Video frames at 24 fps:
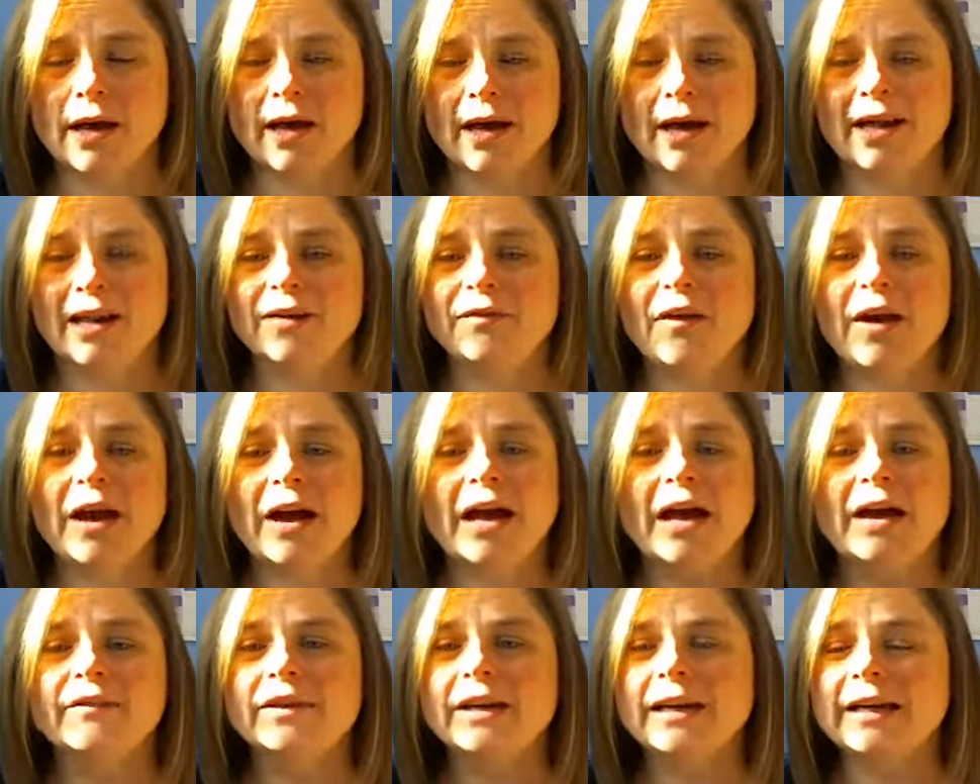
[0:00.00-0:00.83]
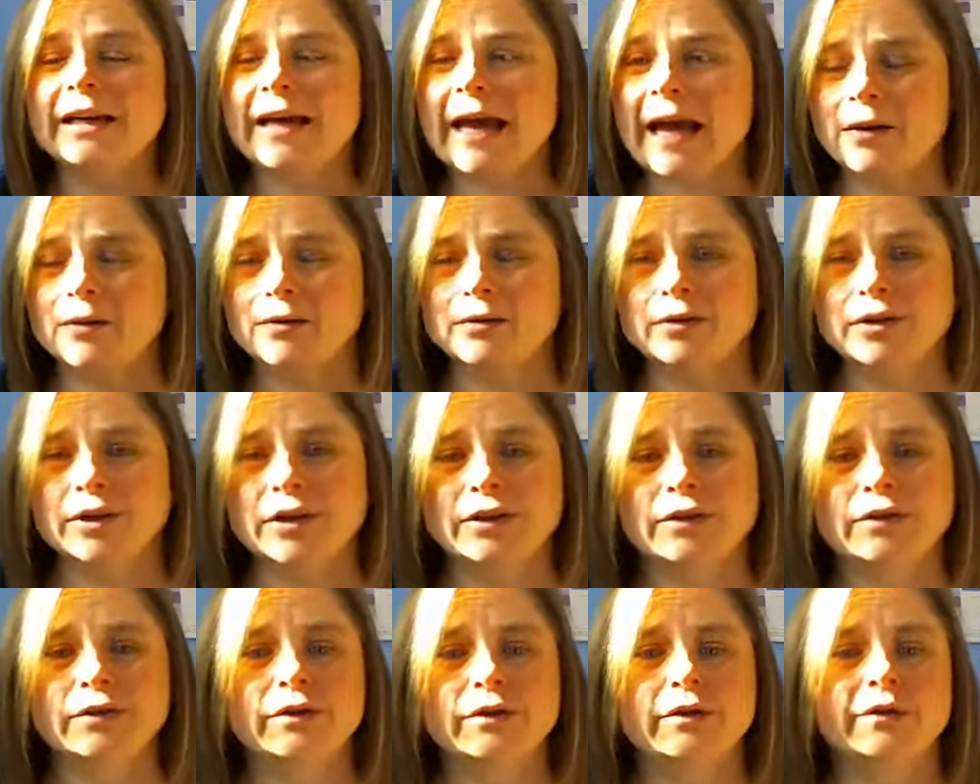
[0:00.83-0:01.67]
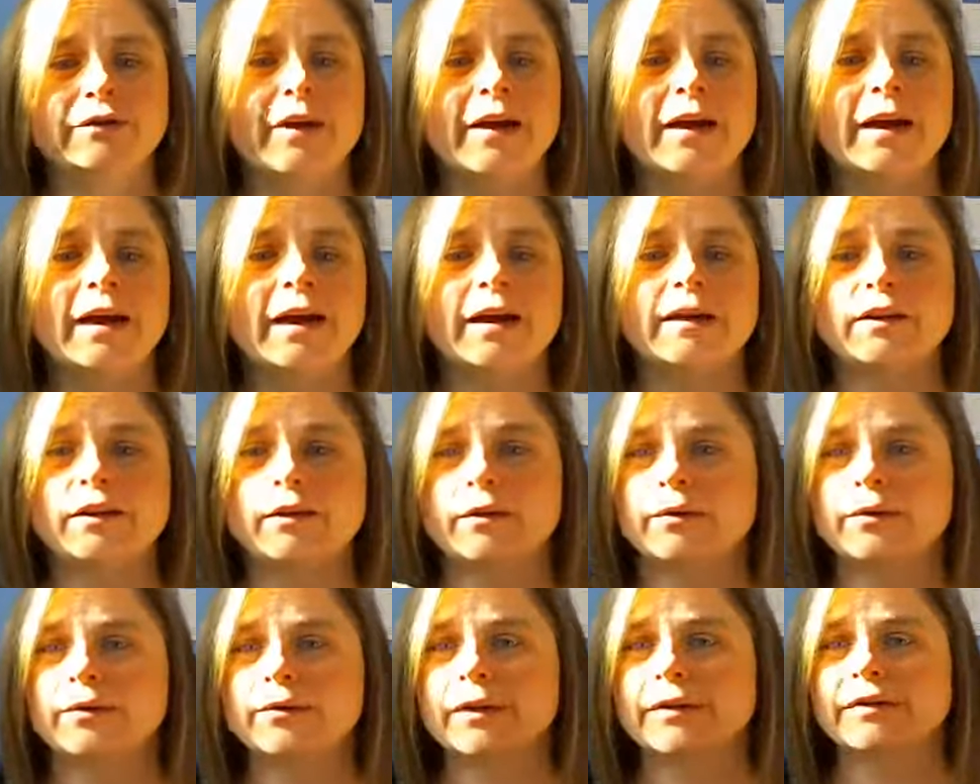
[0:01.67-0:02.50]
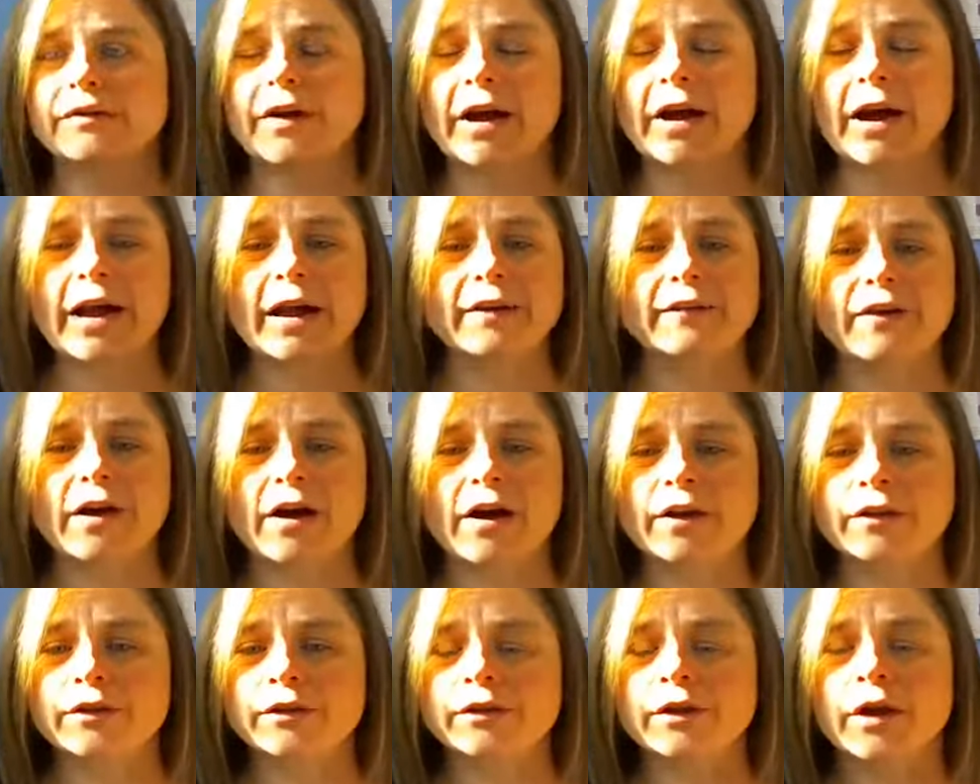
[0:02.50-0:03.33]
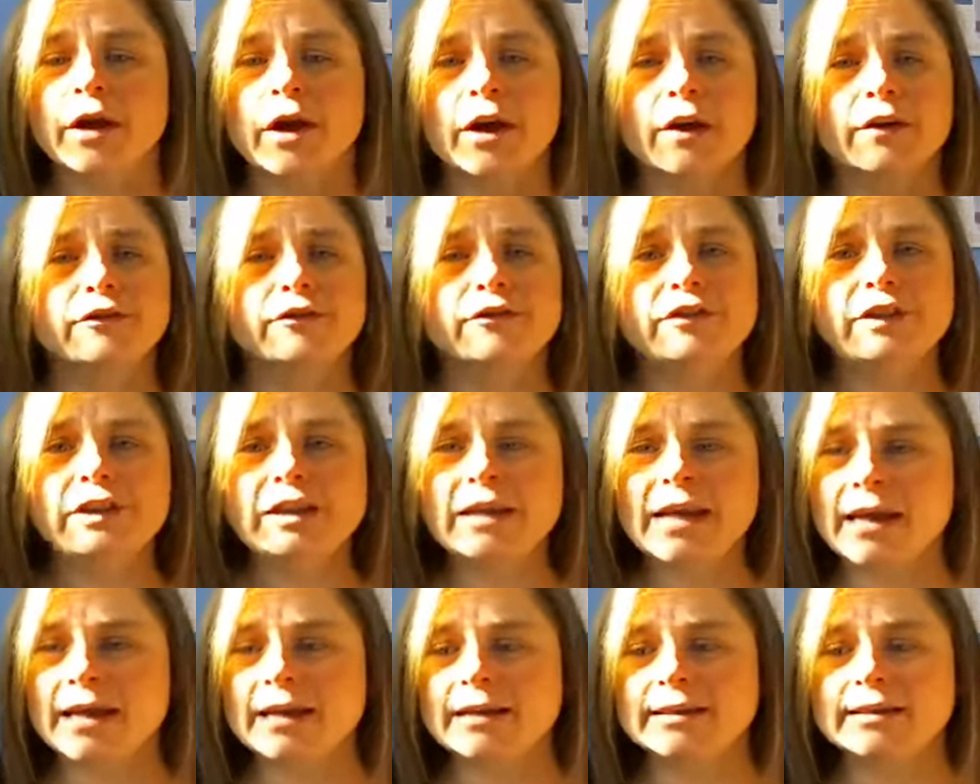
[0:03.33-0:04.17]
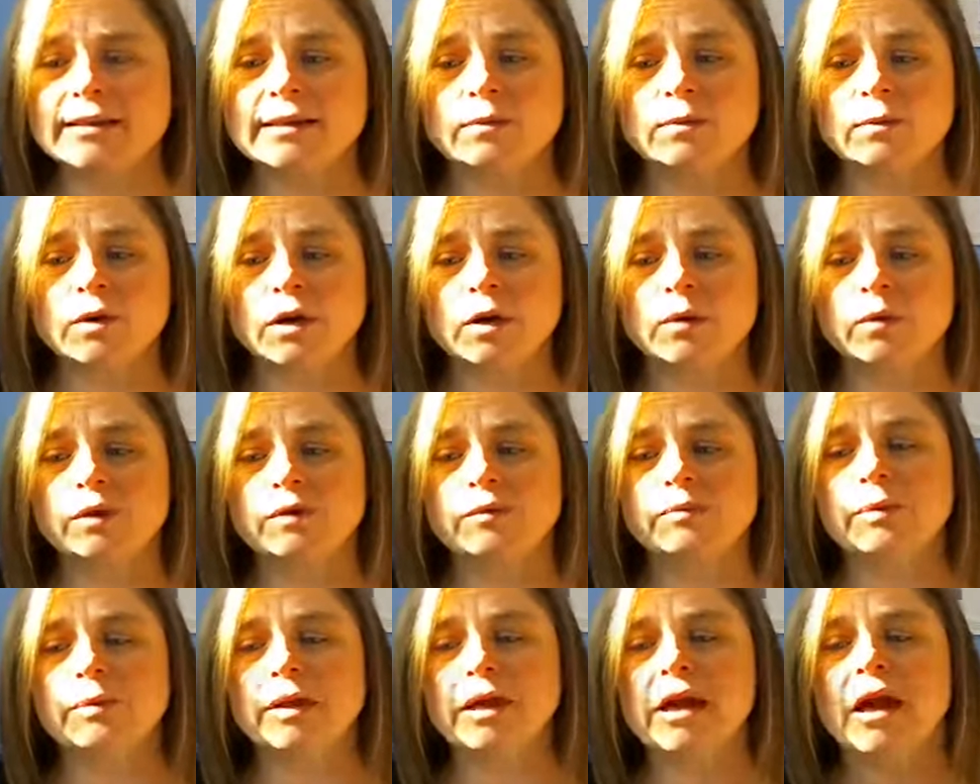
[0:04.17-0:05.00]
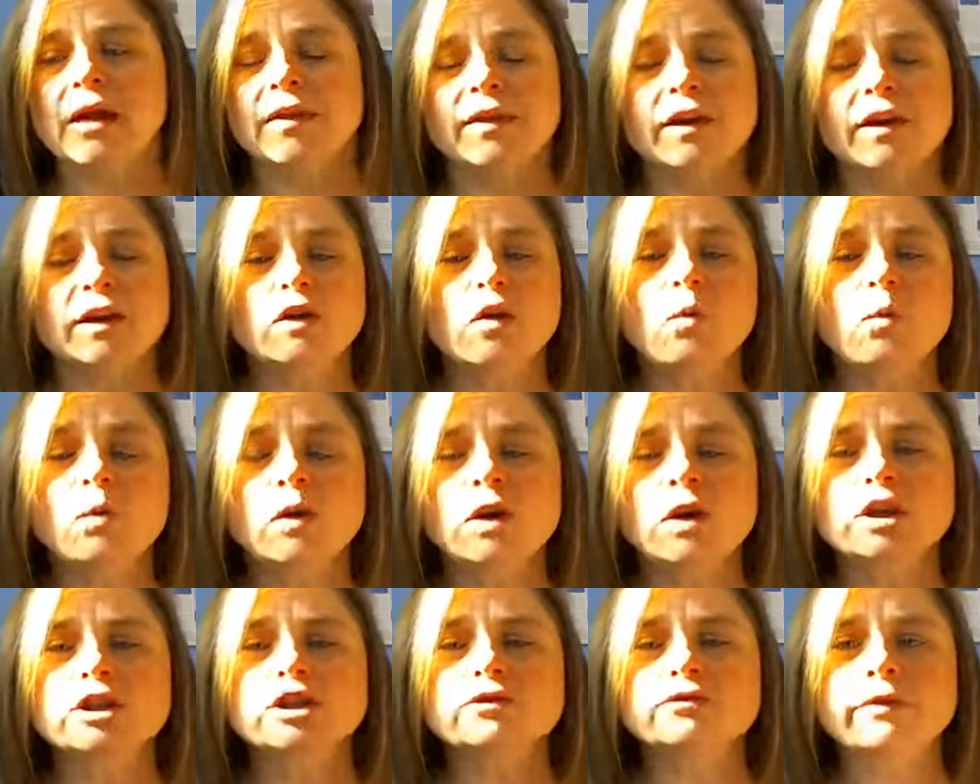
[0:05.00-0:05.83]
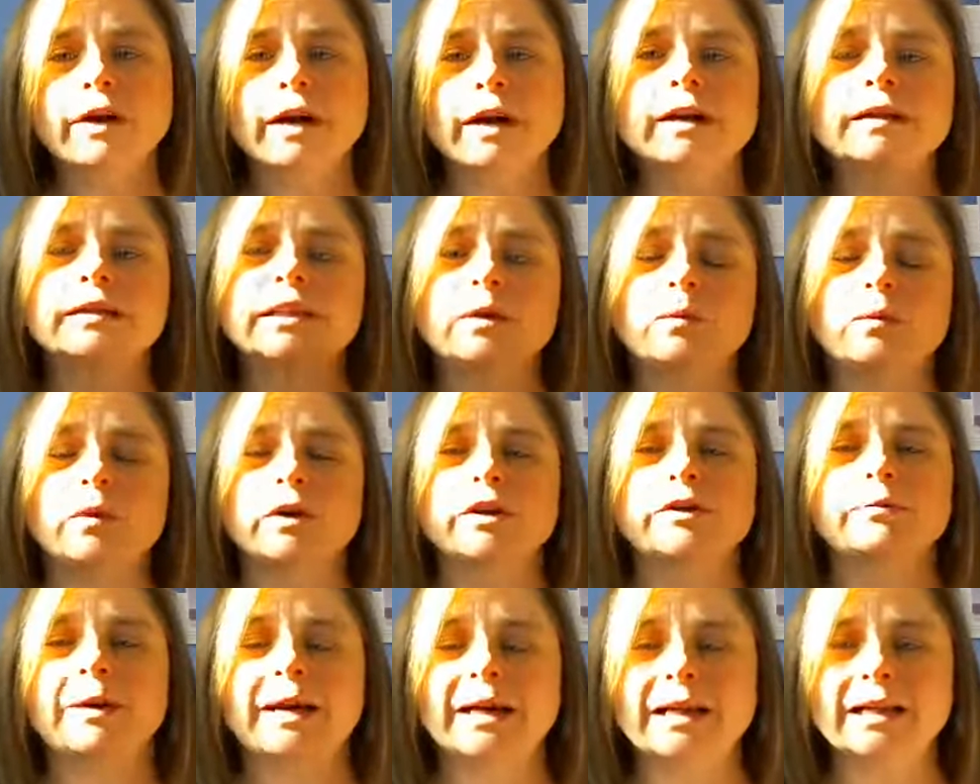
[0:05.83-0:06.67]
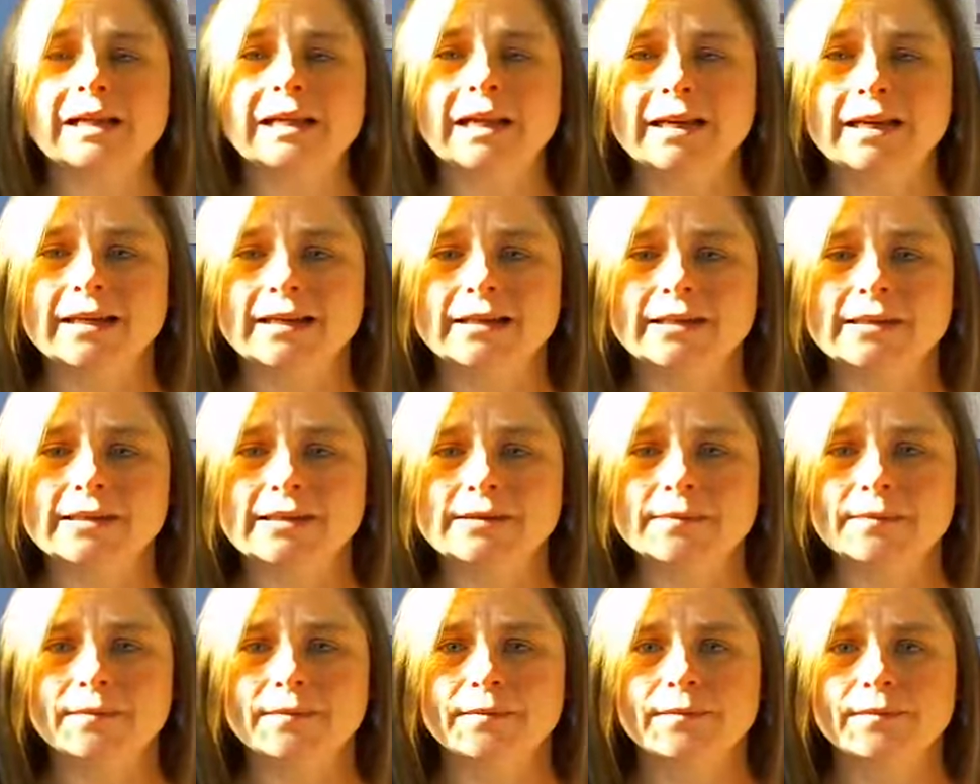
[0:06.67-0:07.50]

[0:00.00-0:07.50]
And if I have an accountant or if I have other VAs that work with me, they don't work directly with my clients.